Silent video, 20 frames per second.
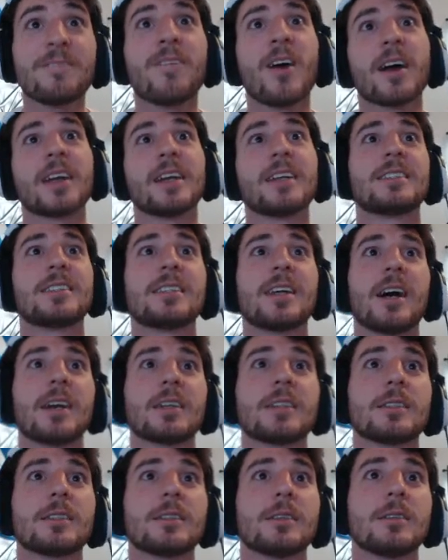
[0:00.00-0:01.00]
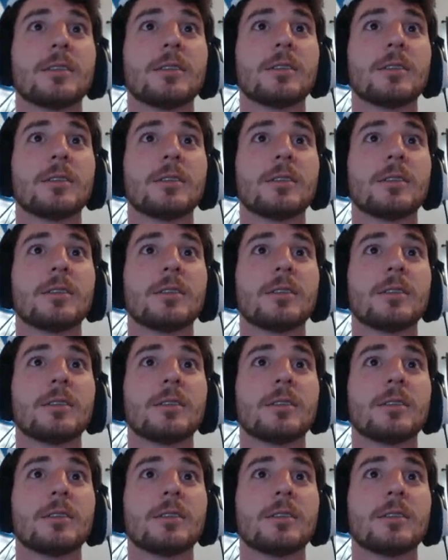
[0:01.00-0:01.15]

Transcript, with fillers: fucking sucks.